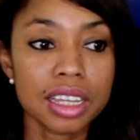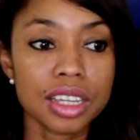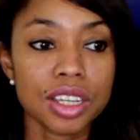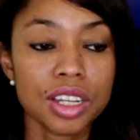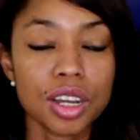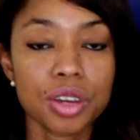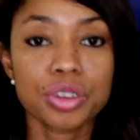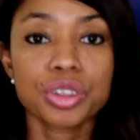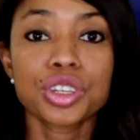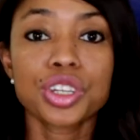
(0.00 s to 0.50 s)
you
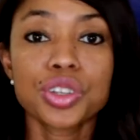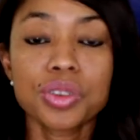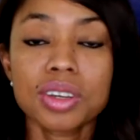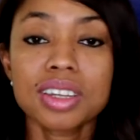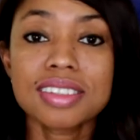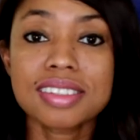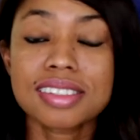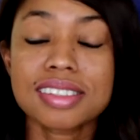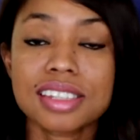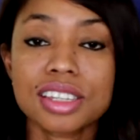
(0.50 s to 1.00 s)
know, you
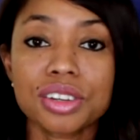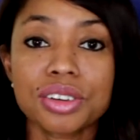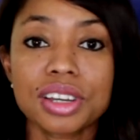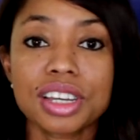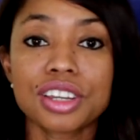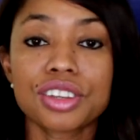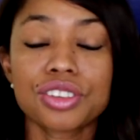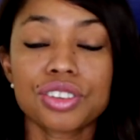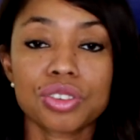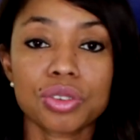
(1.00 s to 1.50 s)
can still
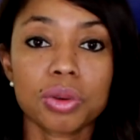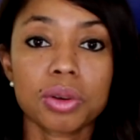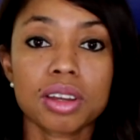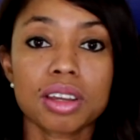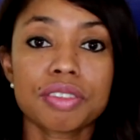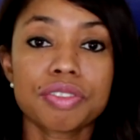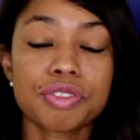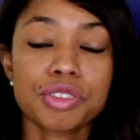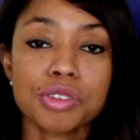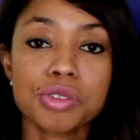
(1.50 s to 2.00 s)

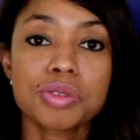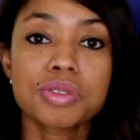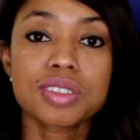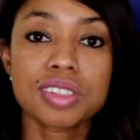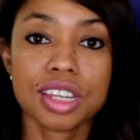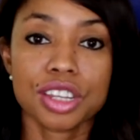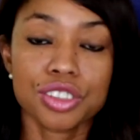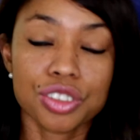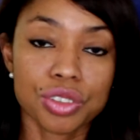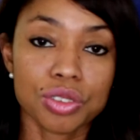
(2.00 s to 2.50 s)
enjoy foods
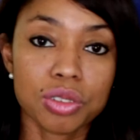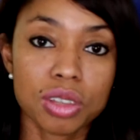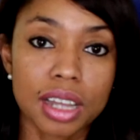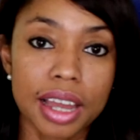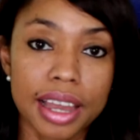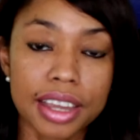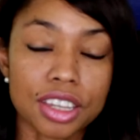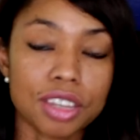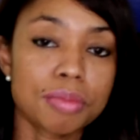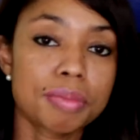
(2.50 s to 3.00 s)
that you
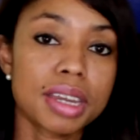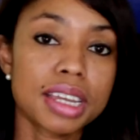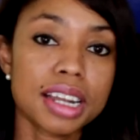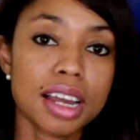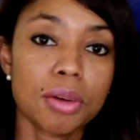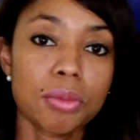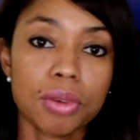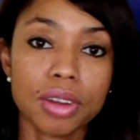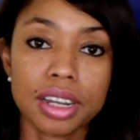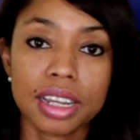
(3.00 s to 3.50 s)
like. You may
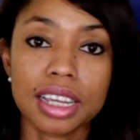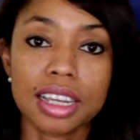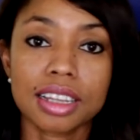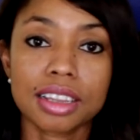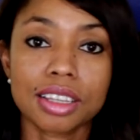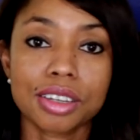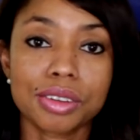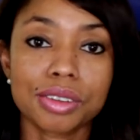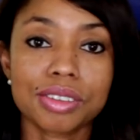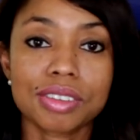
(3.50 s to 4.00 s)
not want to
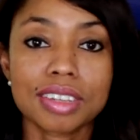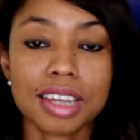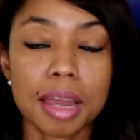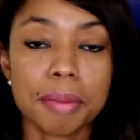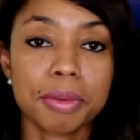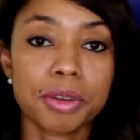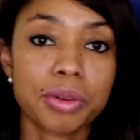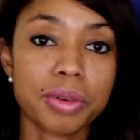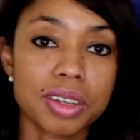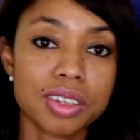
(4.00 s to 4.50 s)
eat those
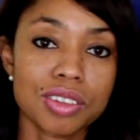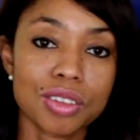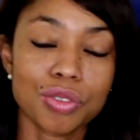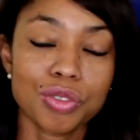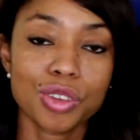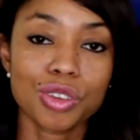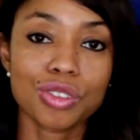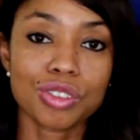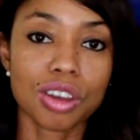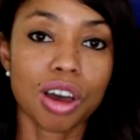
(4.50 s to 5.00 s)
type of greasy
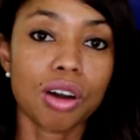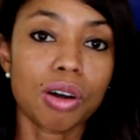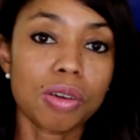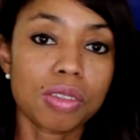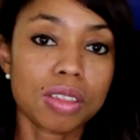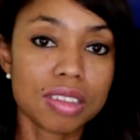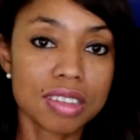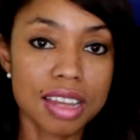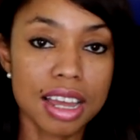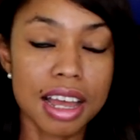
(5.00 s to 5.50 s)
foods
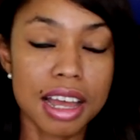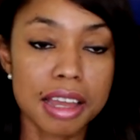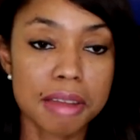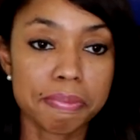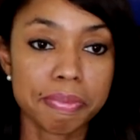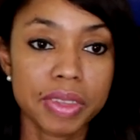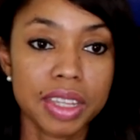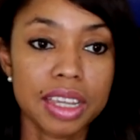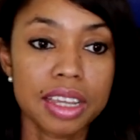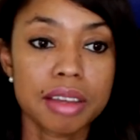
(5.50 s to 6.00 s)
all the
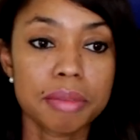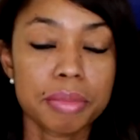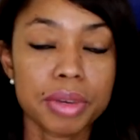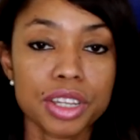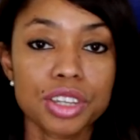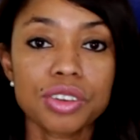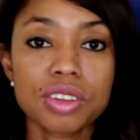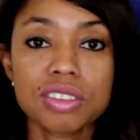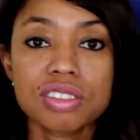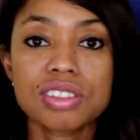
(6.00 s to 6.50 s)
time,
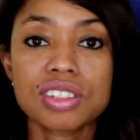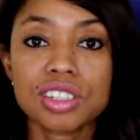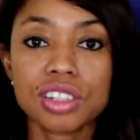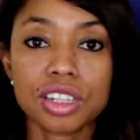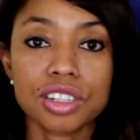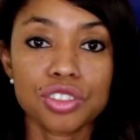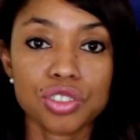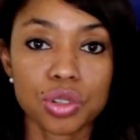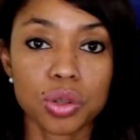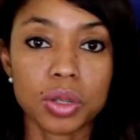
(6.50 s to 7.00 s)
but you can
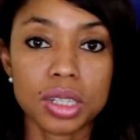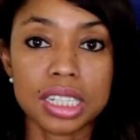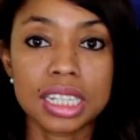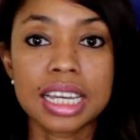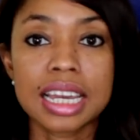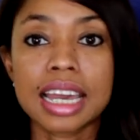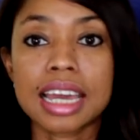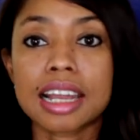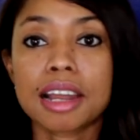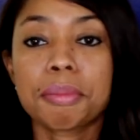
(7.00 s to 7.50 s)
still enjoy it.
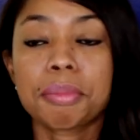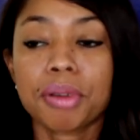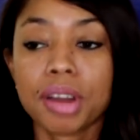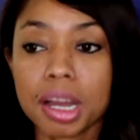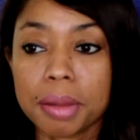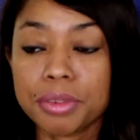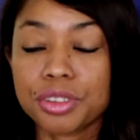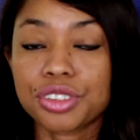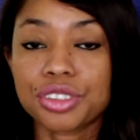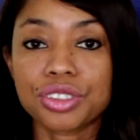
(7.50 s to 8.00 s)
And I
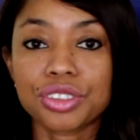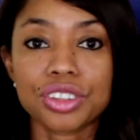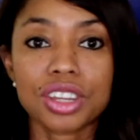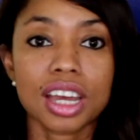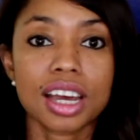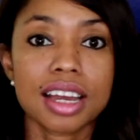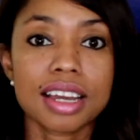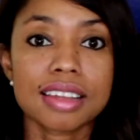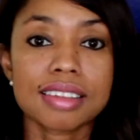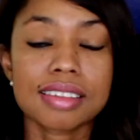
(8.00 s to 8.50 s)
promise you, you
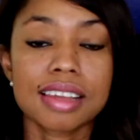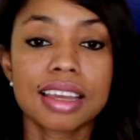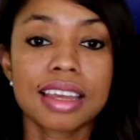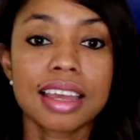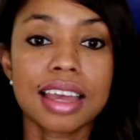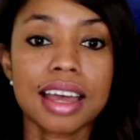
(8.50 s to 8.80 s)
guys,